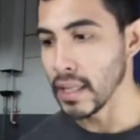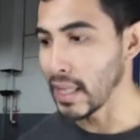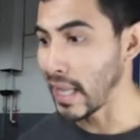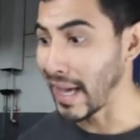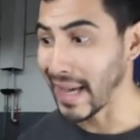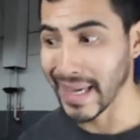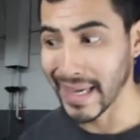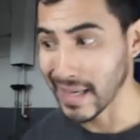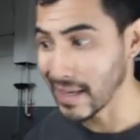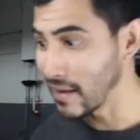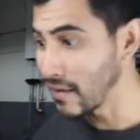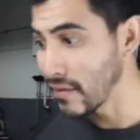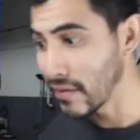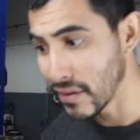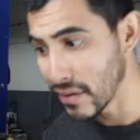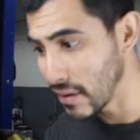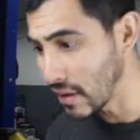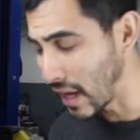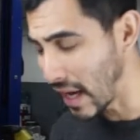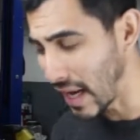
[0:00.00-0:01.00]
like
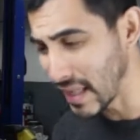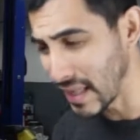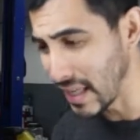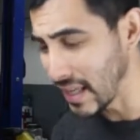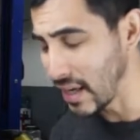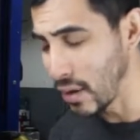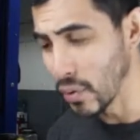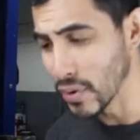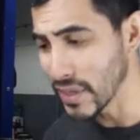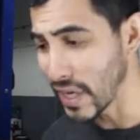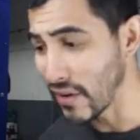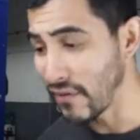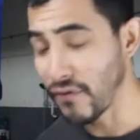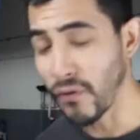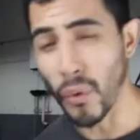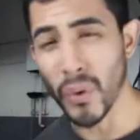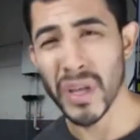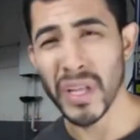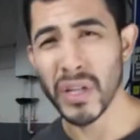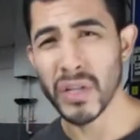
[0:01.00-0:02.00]
I think it was like
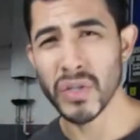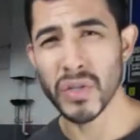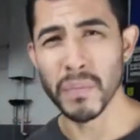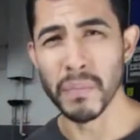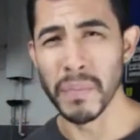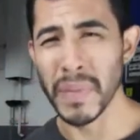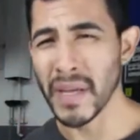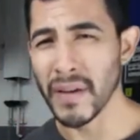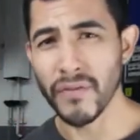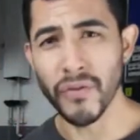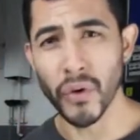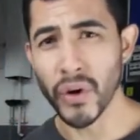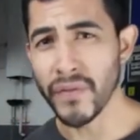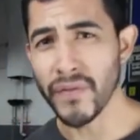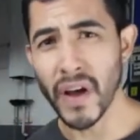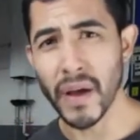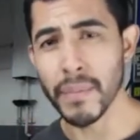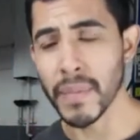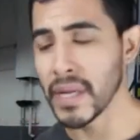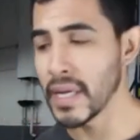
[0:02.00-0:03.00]

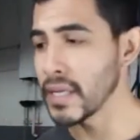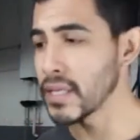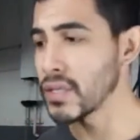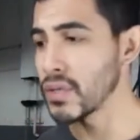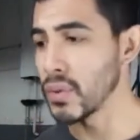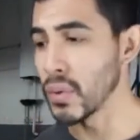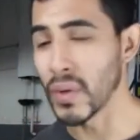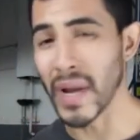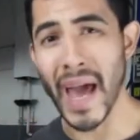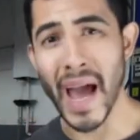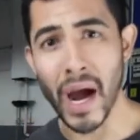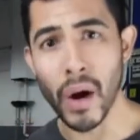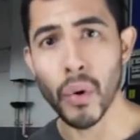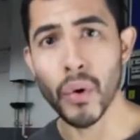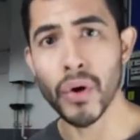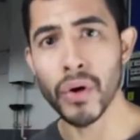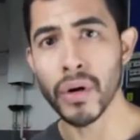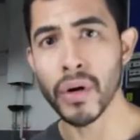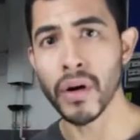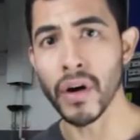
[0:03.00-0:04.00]
45 minutes to an
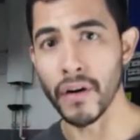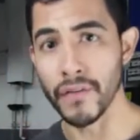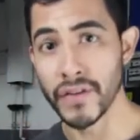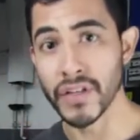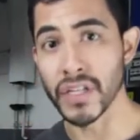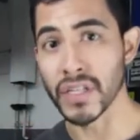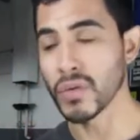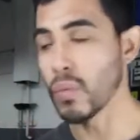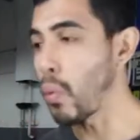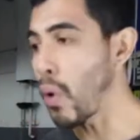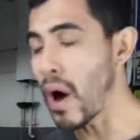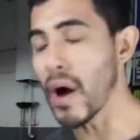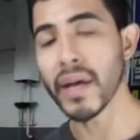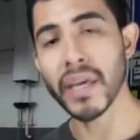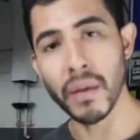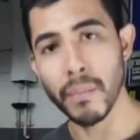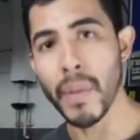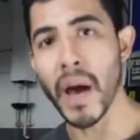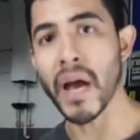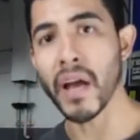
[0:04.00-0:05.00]
hour of just
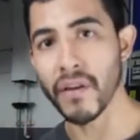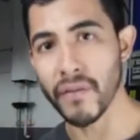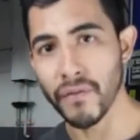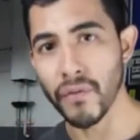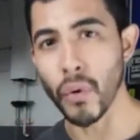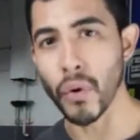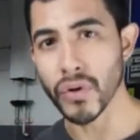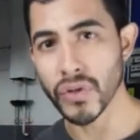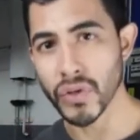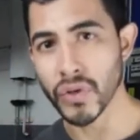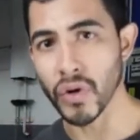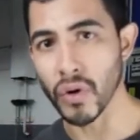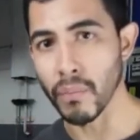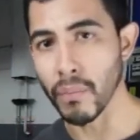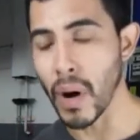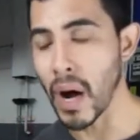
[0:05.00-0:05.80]
walking back and forth to your